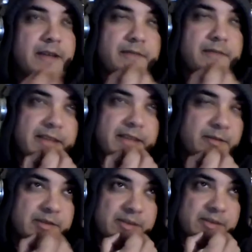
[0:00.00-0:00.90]
if not,
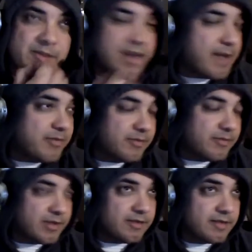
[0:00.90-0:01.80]
then we'll just recap with
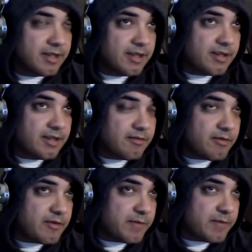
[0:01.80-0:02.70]
what what
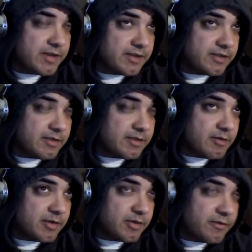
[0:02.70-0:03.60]
we've missed and see what
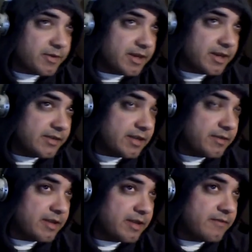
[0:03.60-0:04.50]
we're doing for
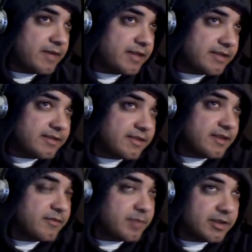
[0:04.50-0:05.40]
Thanksgiving and the fights and
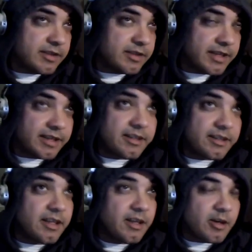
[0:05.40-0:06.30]
stuff. But yeah,
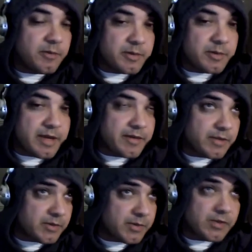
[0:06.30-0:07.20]
hopefully we have a
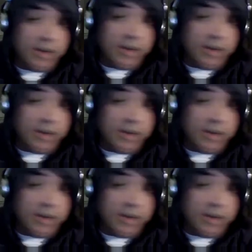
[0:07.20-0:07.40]
guest. We're supposed